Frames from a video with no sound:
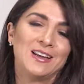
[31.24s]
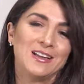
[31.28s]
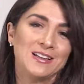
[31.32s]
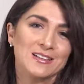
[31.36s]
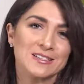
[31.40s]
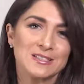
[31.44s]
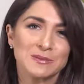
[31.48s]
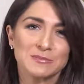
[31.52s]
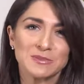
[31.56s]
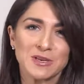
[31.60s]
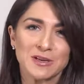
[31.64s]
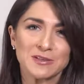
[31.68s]

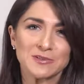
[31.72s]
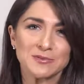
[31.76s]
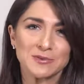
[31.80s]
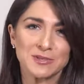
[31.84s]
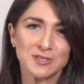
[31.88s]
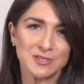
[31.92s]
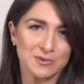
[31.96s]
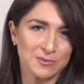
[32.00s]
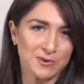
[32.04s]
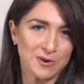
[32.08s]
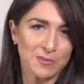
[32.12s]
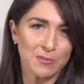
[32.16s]
sometimes we
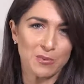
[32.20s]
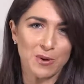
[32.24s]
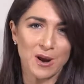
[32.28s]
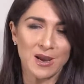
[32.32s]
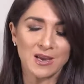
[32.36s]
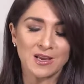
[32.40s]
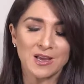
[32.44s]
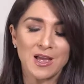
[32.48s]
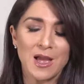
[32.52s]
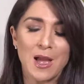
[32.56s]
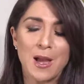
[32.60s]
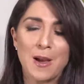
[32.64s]
just want a
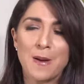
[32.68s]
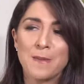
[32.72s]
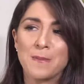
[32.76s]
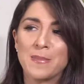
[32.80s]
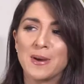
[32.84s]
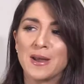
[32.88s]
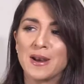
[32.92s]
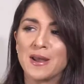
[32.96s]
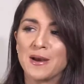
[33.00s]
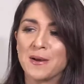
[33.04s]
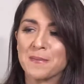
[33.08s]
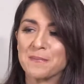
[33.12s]
break.
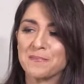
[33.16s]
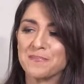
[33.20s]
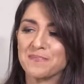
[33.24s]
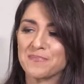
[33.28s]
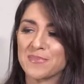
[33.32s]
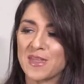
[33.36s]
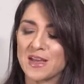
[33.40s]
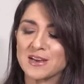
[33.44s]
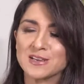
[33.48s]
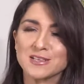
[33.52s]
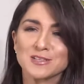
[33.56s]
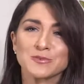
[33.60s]
But
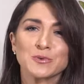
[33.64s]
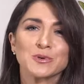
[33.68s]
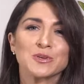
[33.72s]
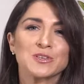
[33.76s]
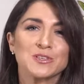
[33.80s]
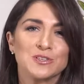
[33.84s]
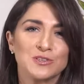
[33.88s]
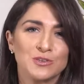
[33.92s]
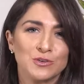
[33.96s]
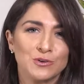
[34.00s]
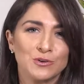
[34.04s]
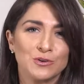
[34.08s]
I just wanted
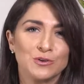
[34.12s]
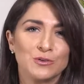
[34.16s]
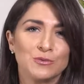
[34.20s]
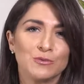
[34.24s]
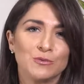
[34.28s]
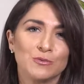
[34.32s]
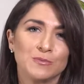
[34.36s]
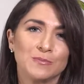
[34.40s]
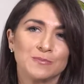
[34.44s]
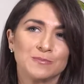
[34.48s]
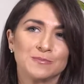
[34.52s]
to